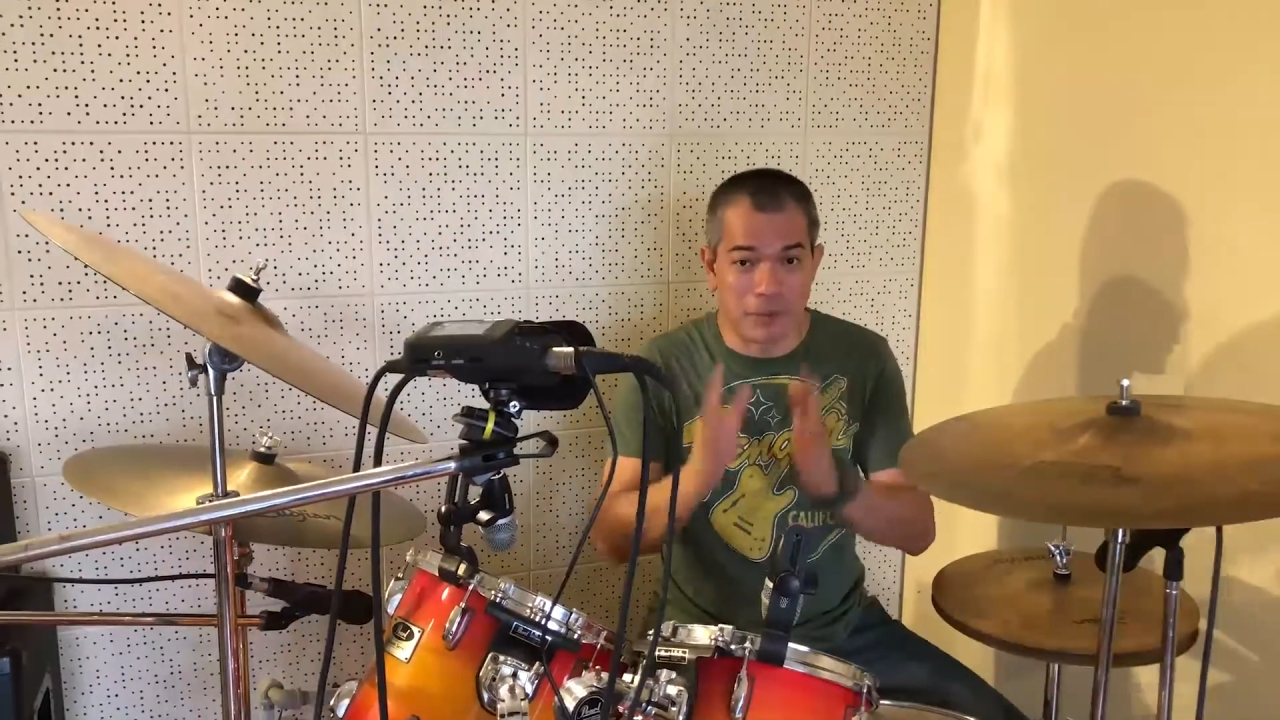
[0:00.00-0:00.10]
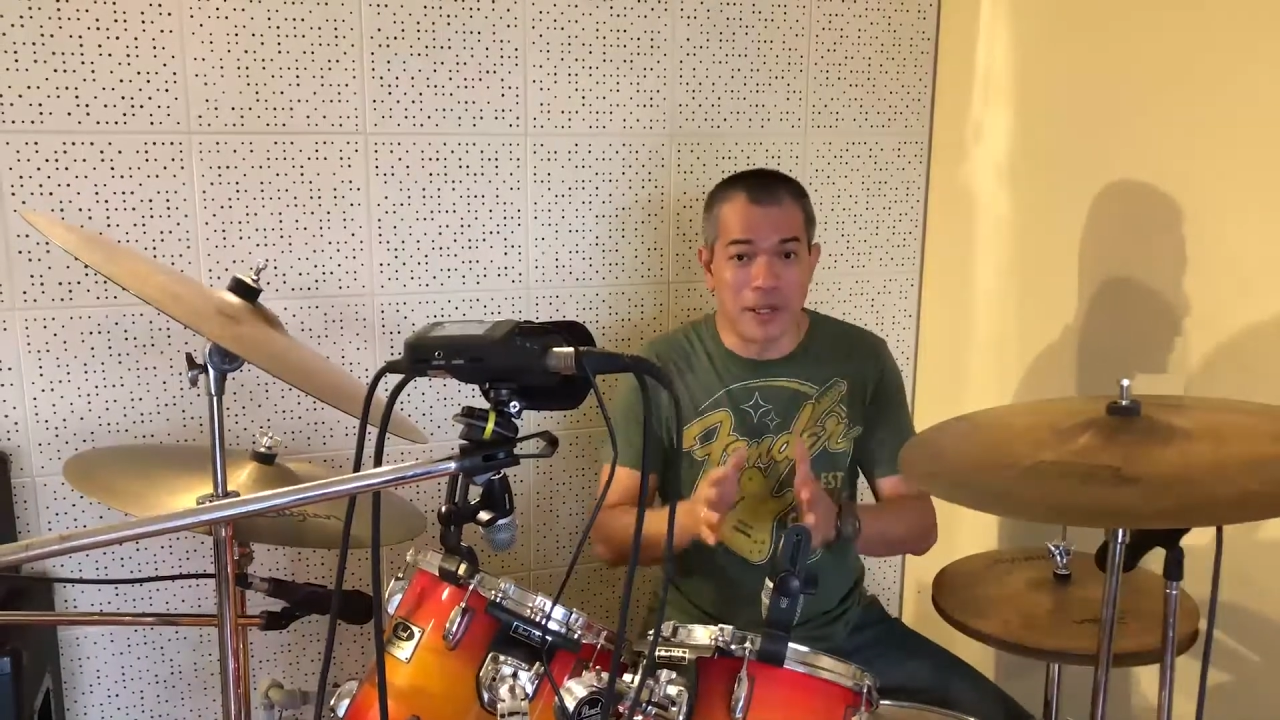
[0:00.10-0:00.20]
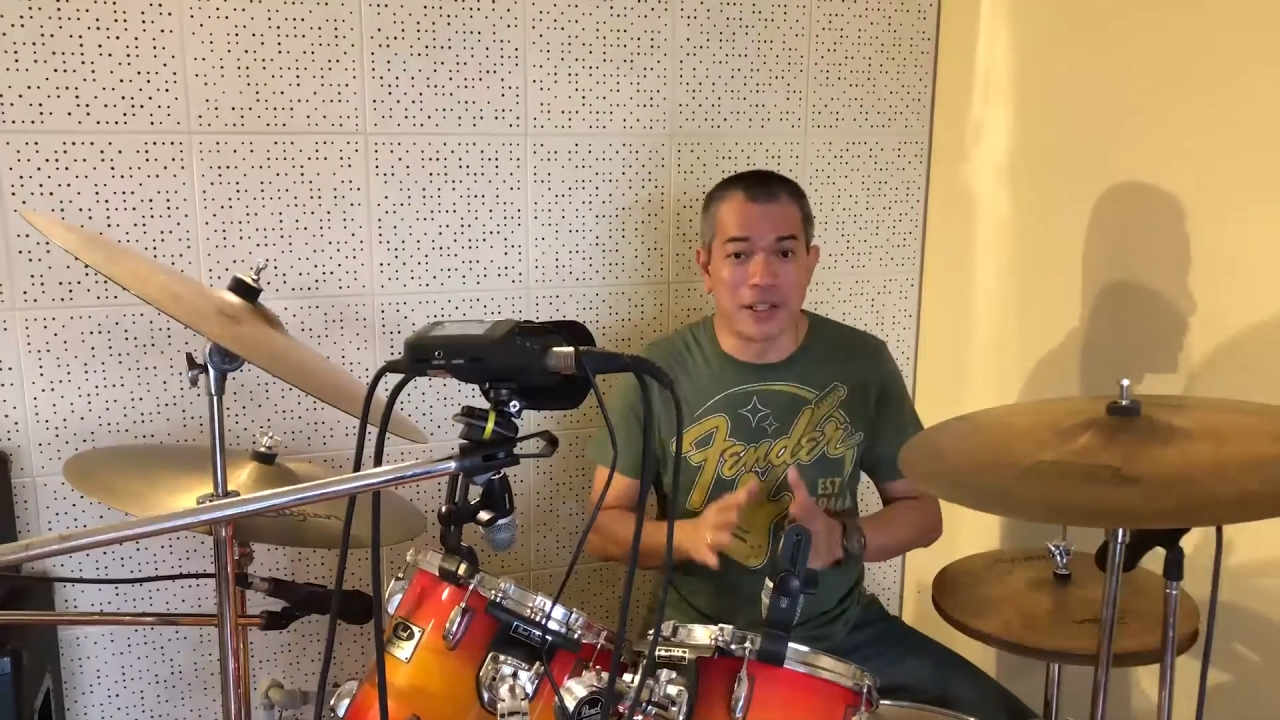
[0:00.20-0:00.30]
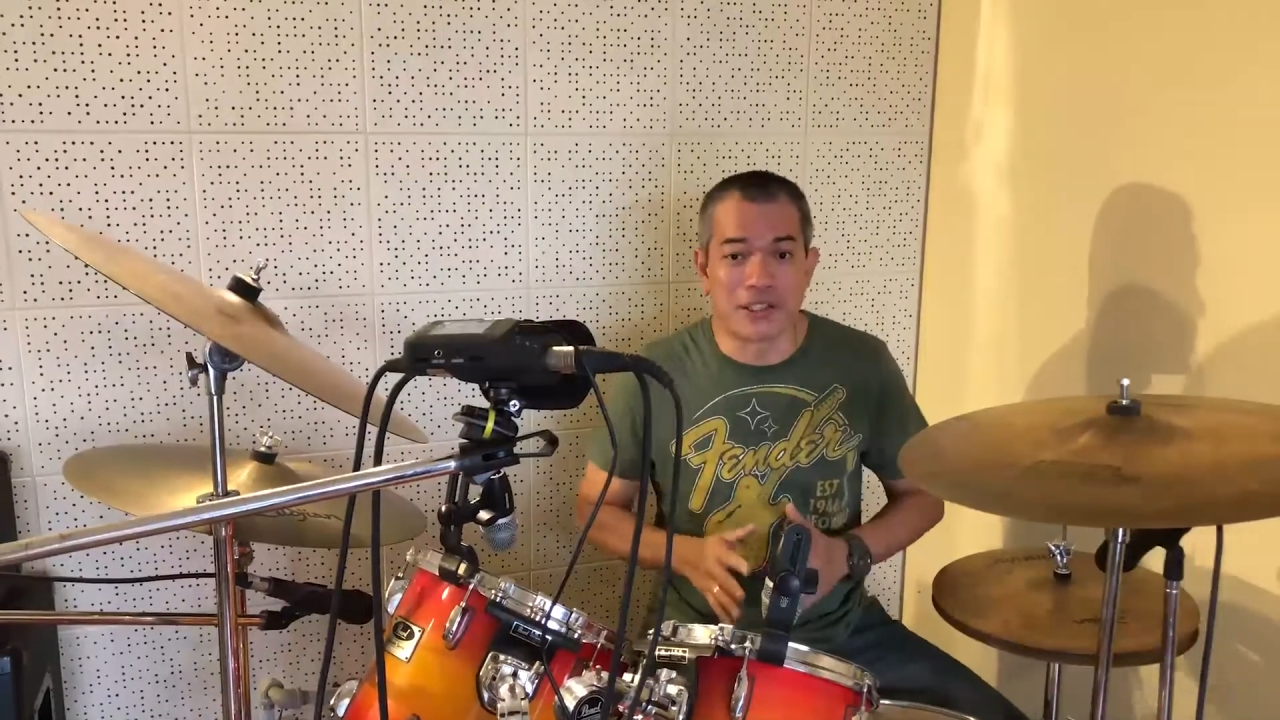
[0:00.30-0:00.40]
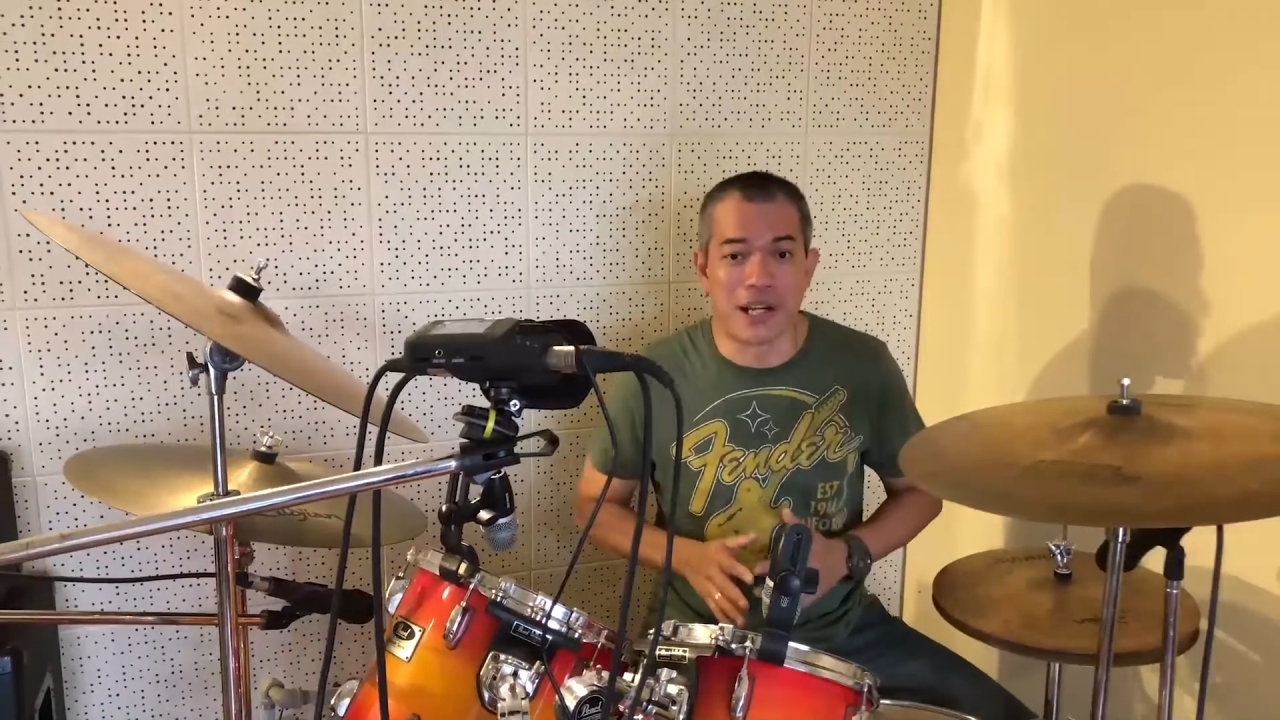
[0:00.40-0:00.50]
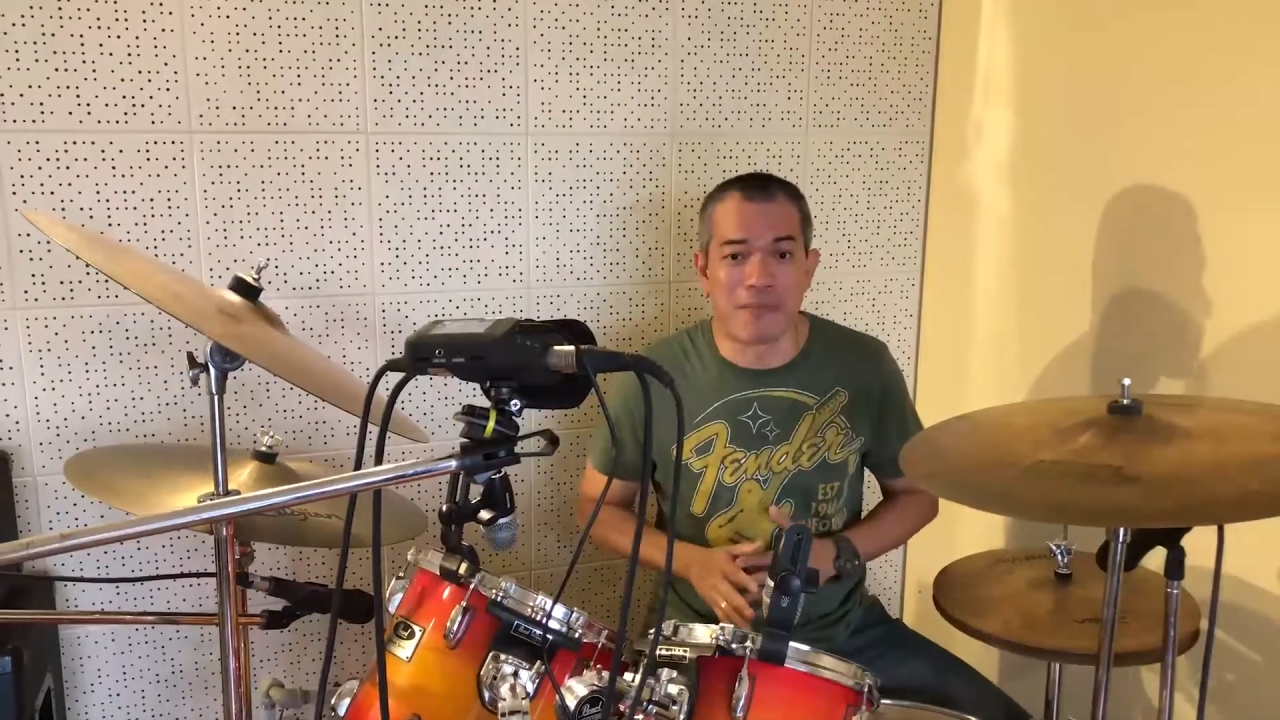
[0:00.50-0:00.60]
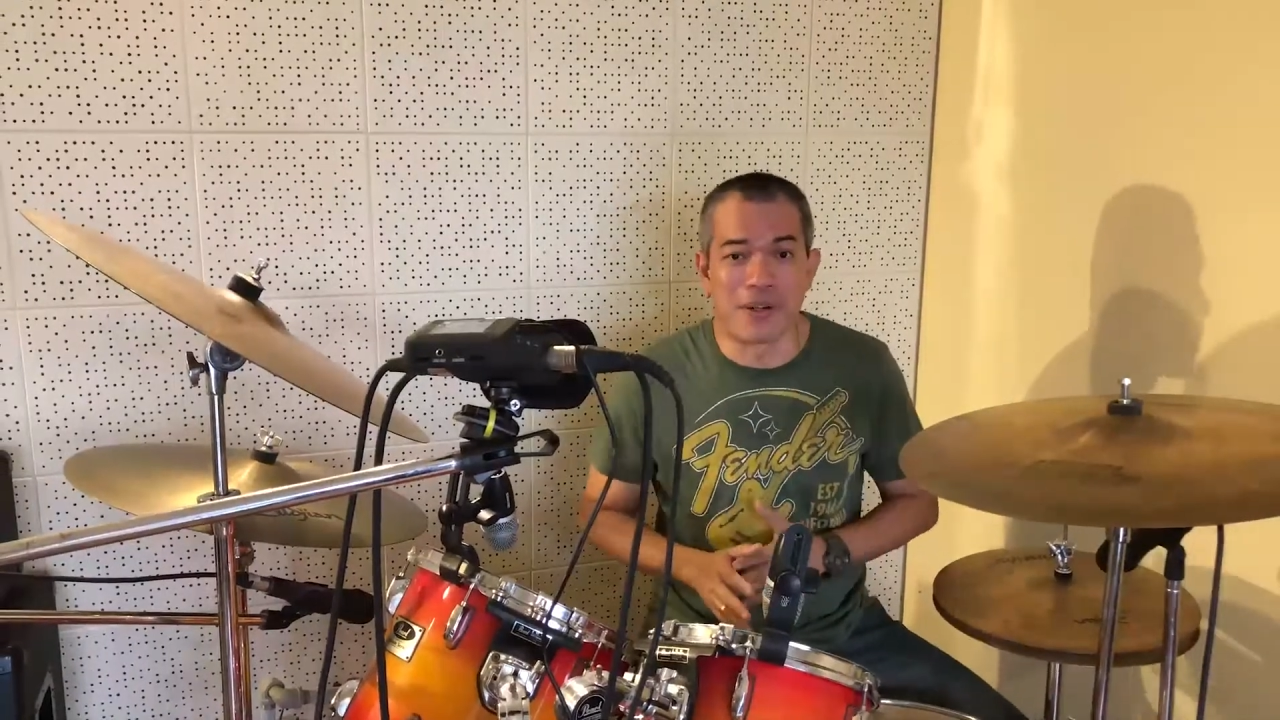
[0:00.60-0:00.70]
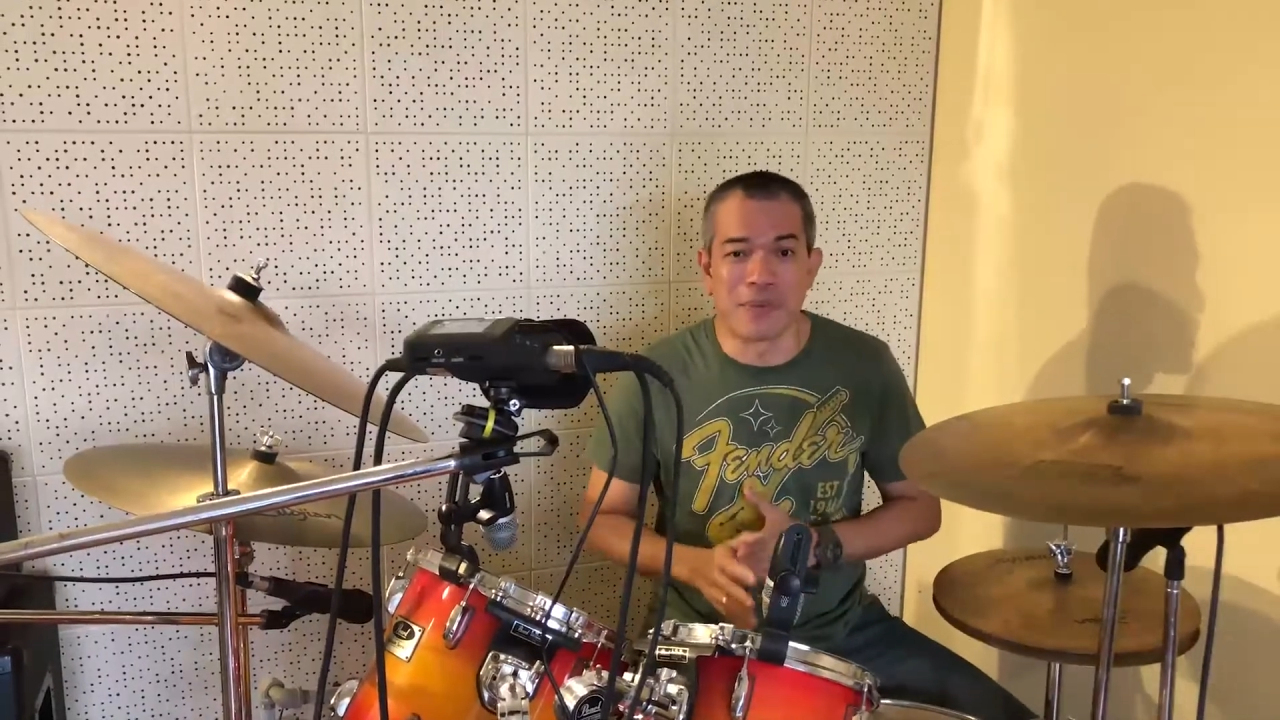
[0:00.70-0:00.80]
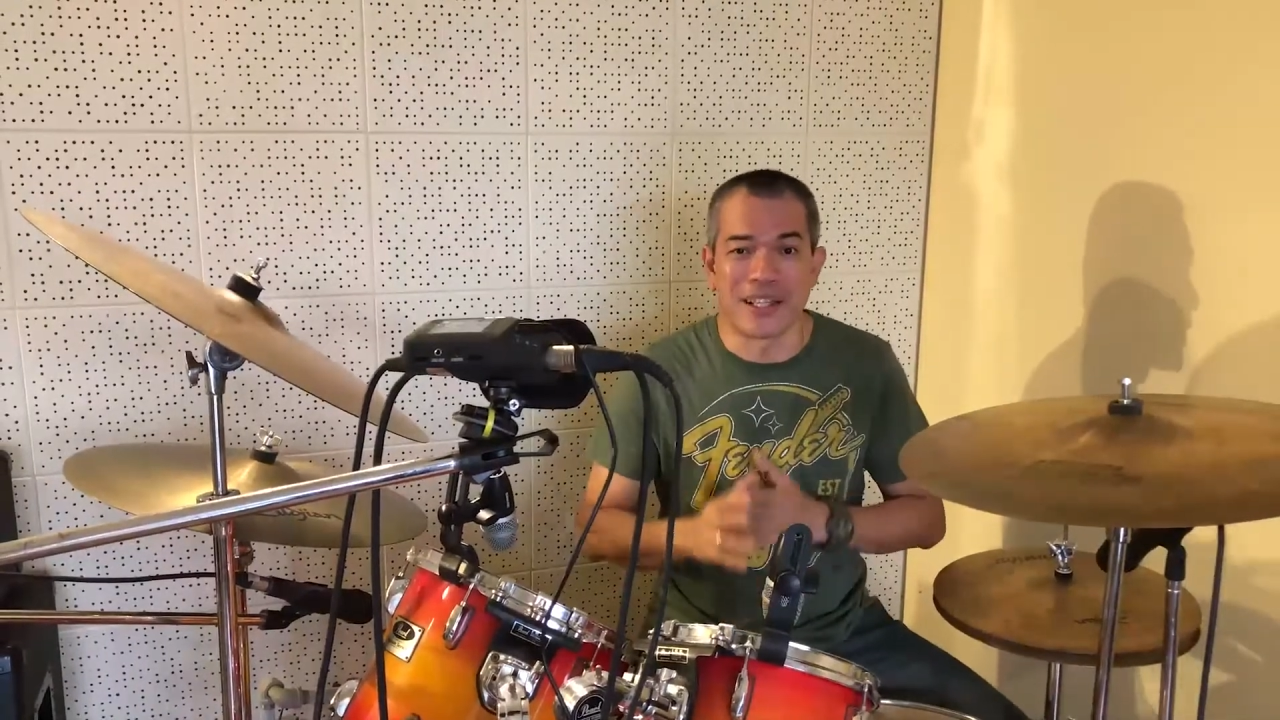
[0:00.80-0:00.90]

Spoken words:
real drummer,